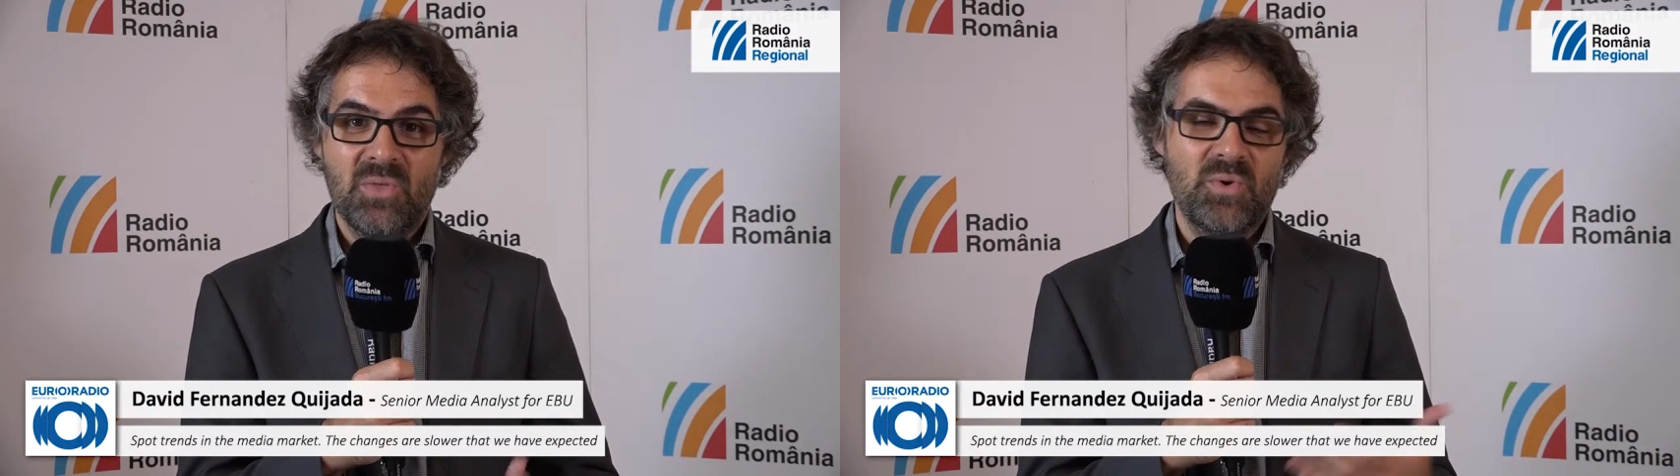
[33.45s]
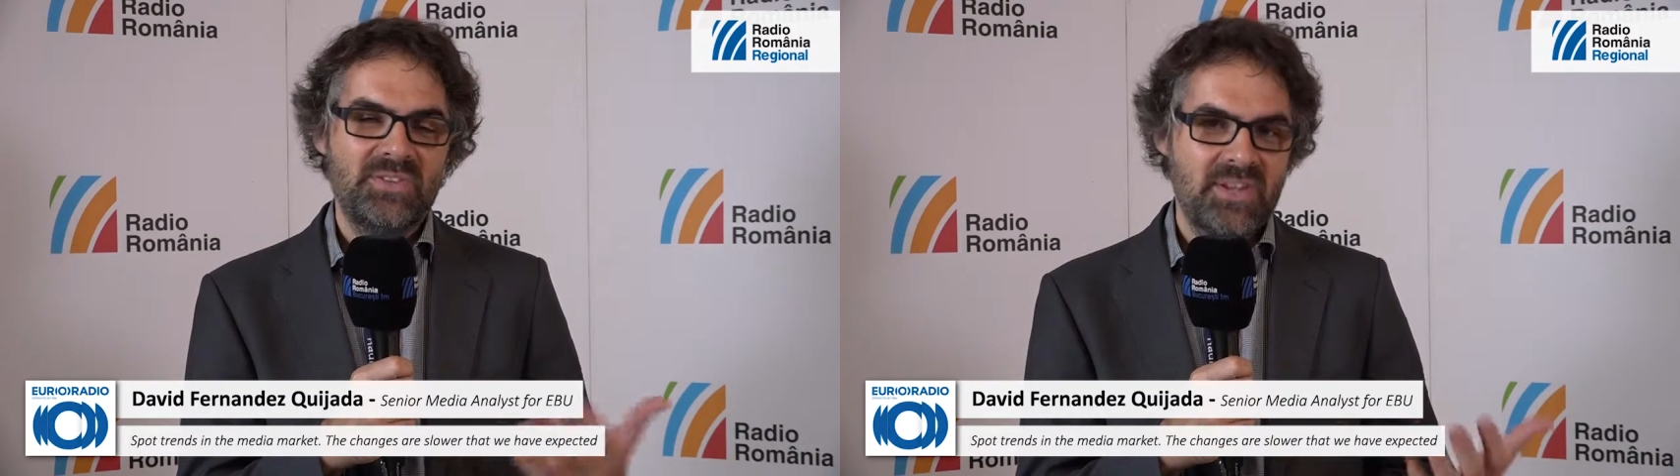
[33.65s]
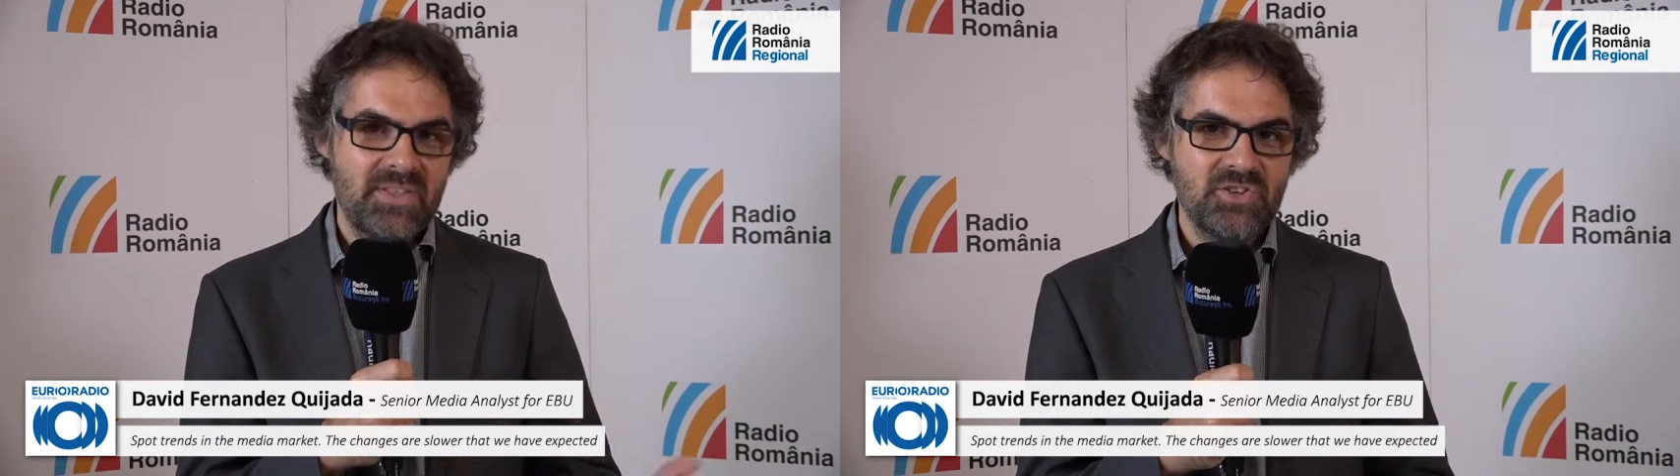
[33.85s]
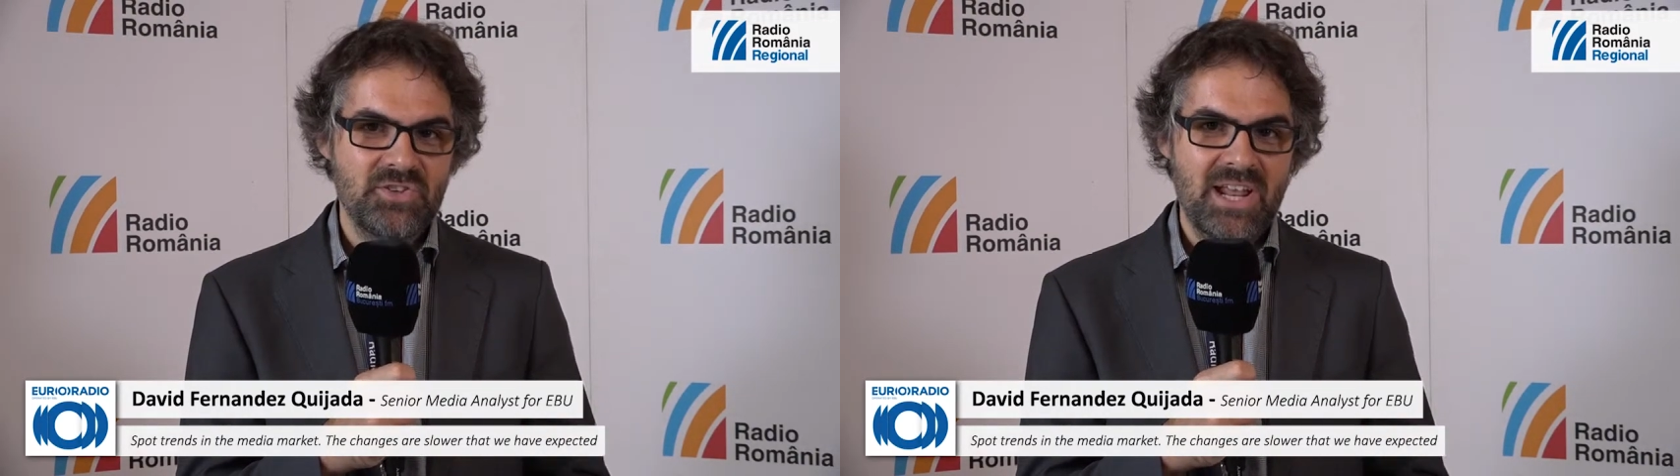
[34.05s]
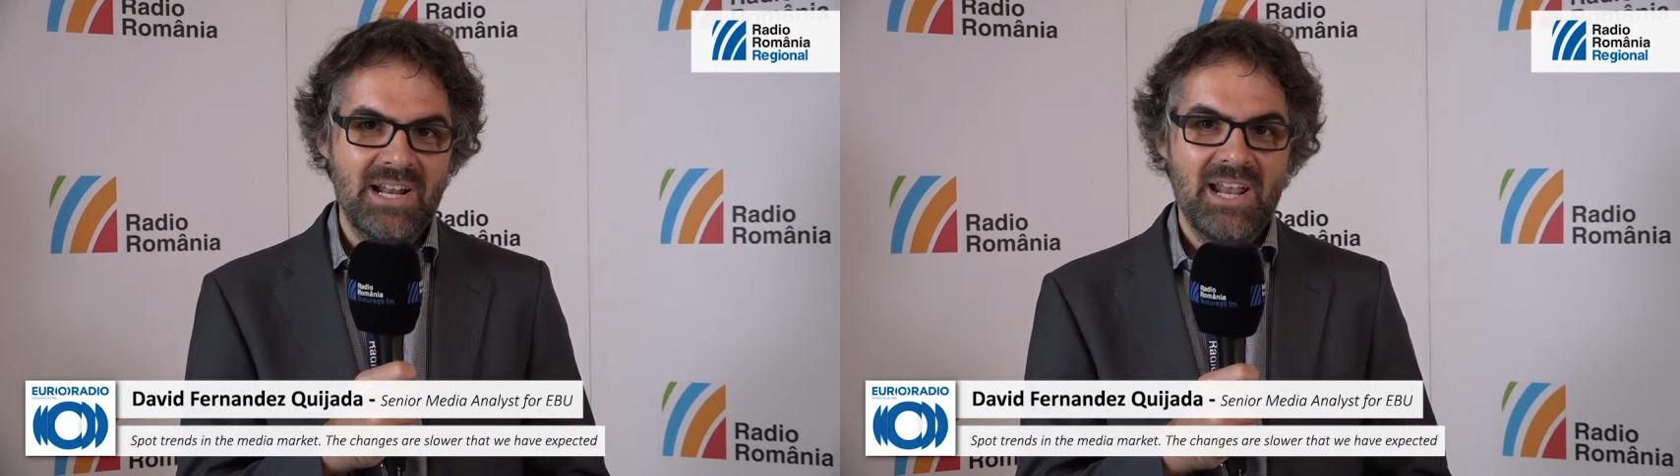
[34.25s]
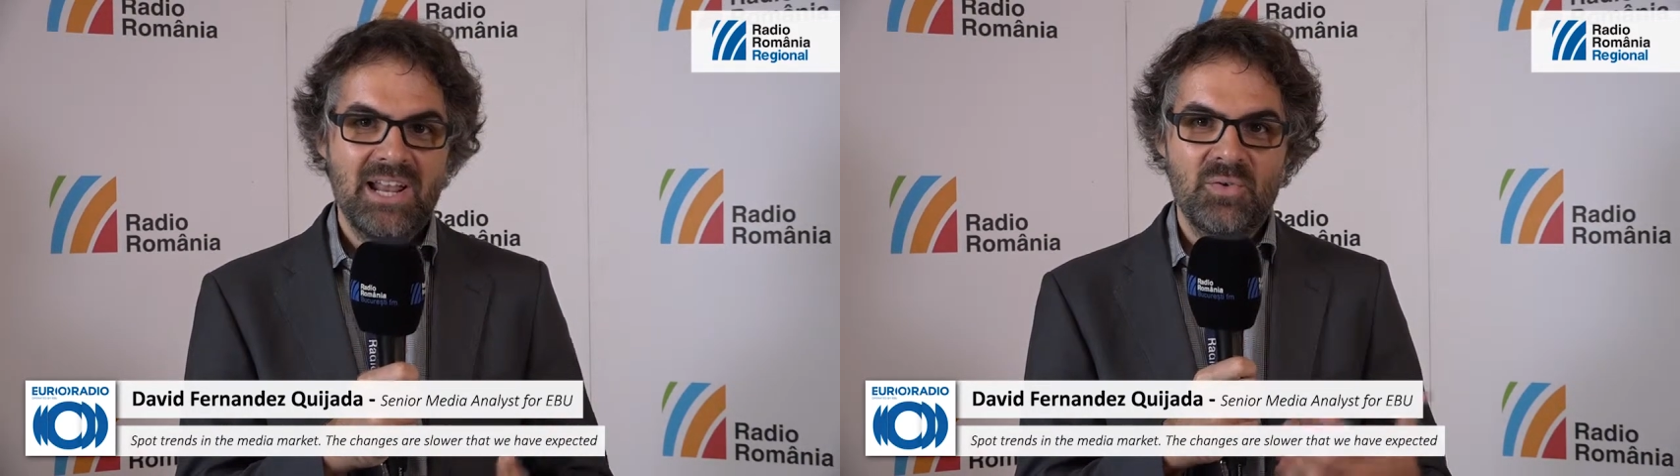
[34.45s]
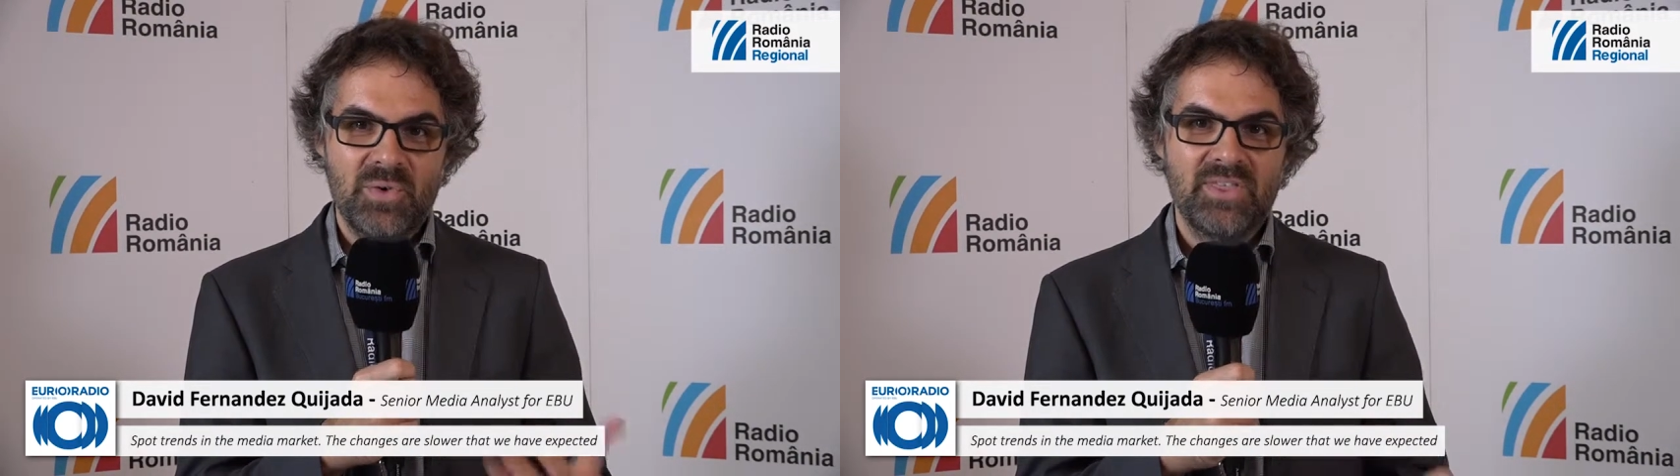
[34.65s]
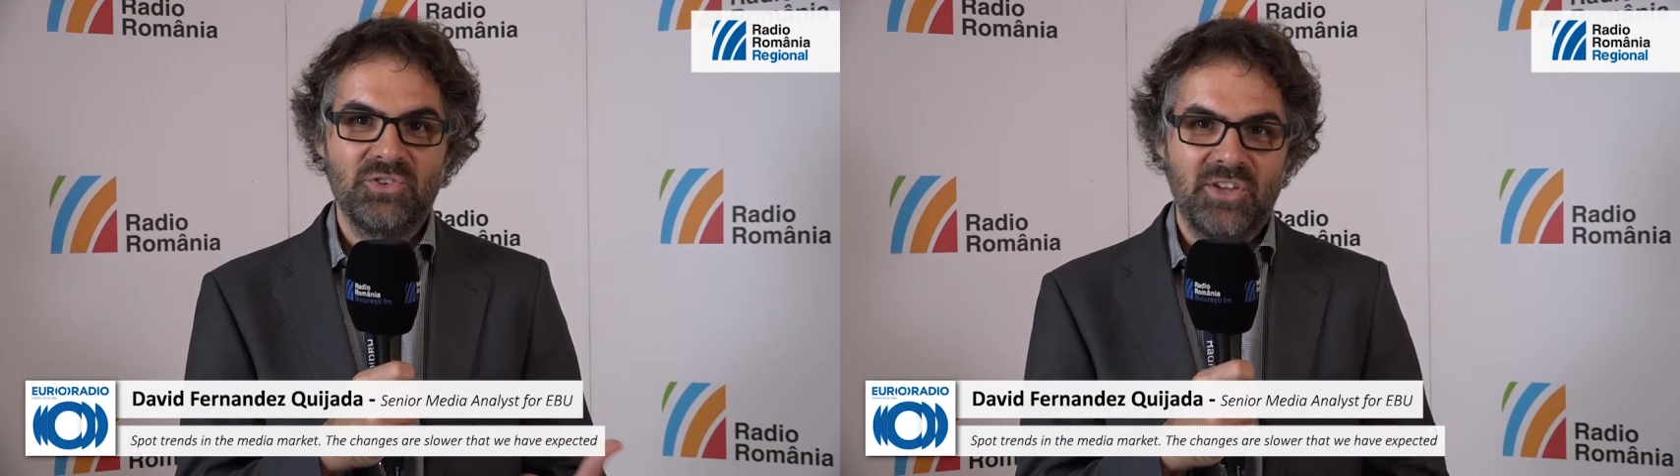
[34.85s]
through a traditional
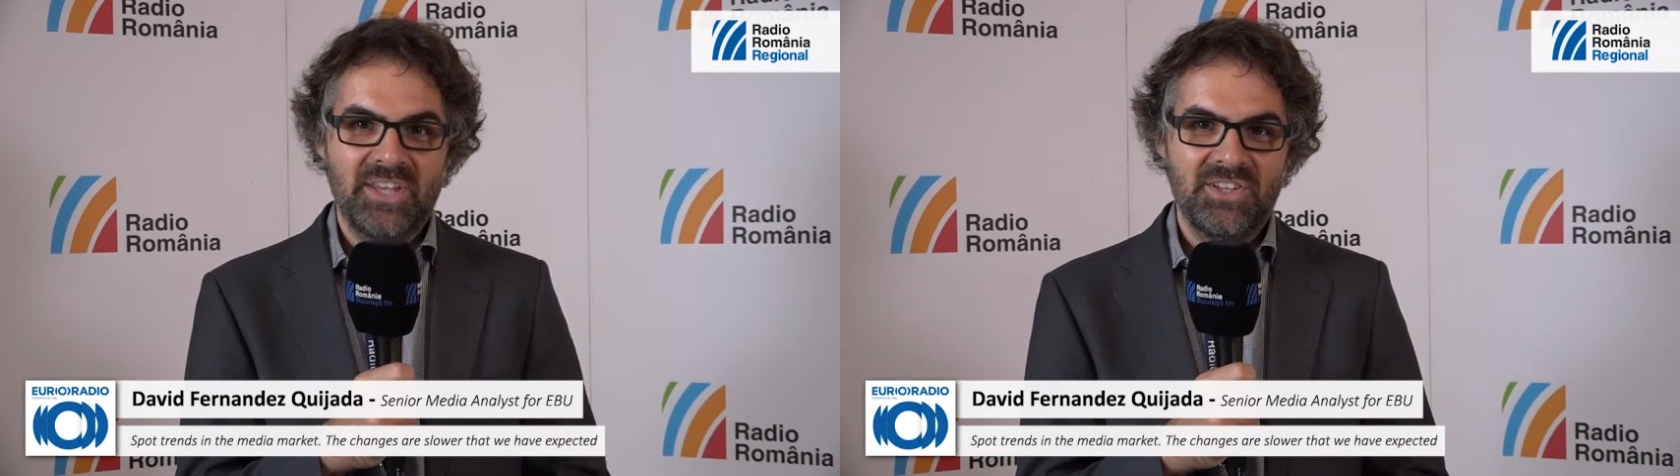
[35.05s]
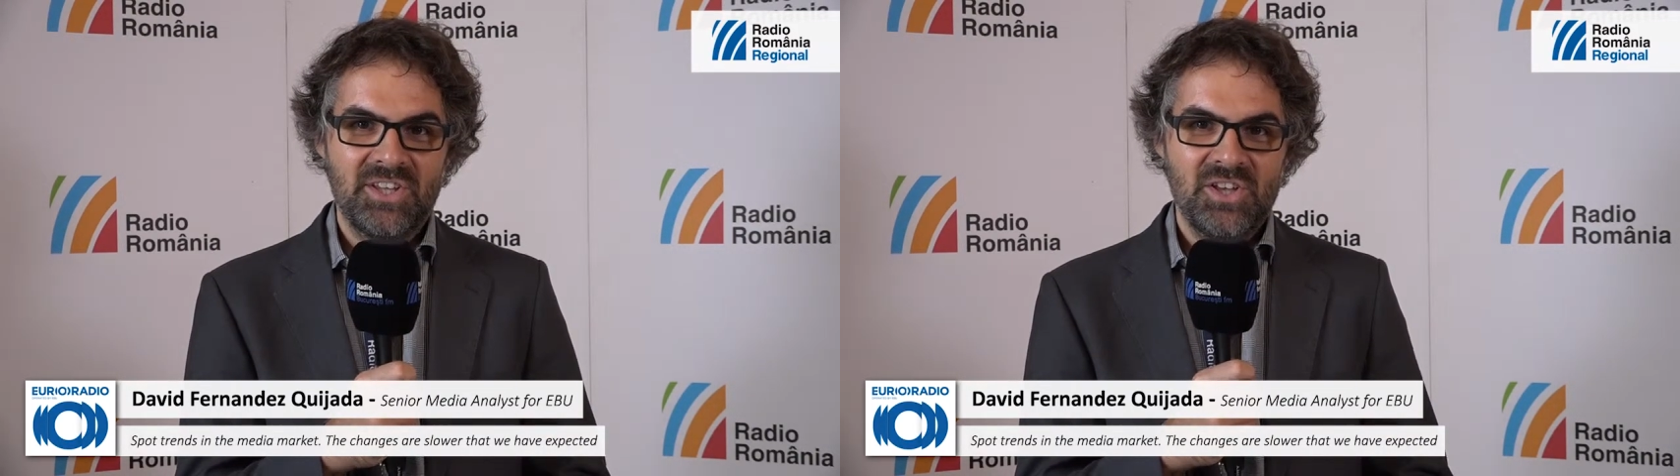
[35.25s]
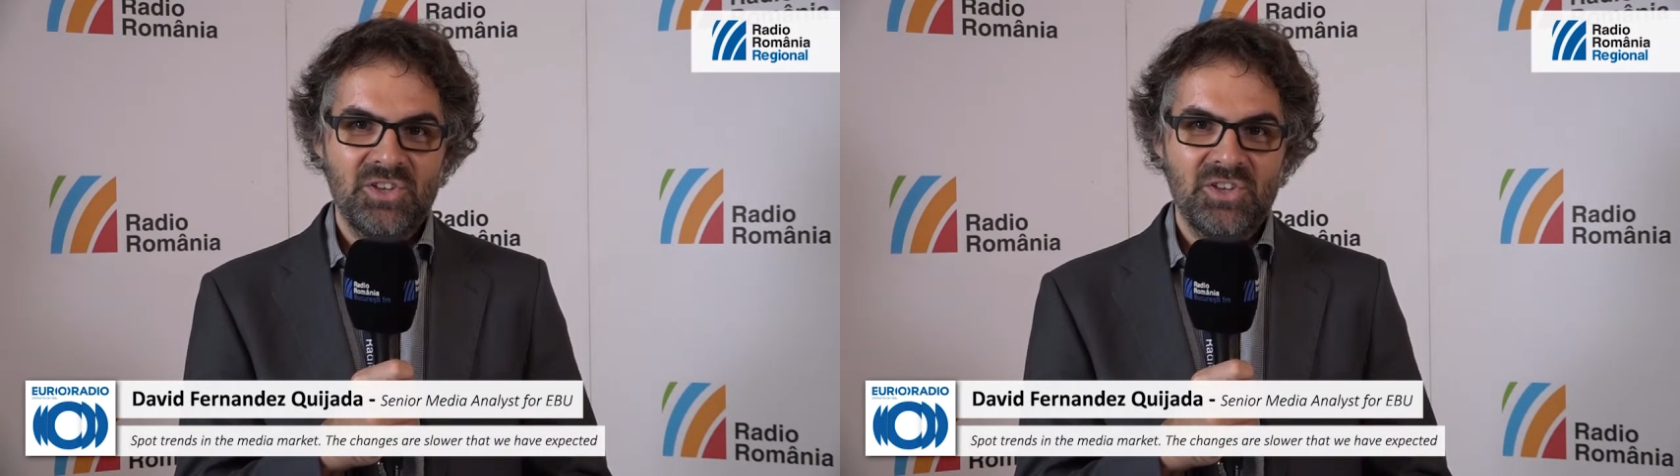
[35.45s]
radio set.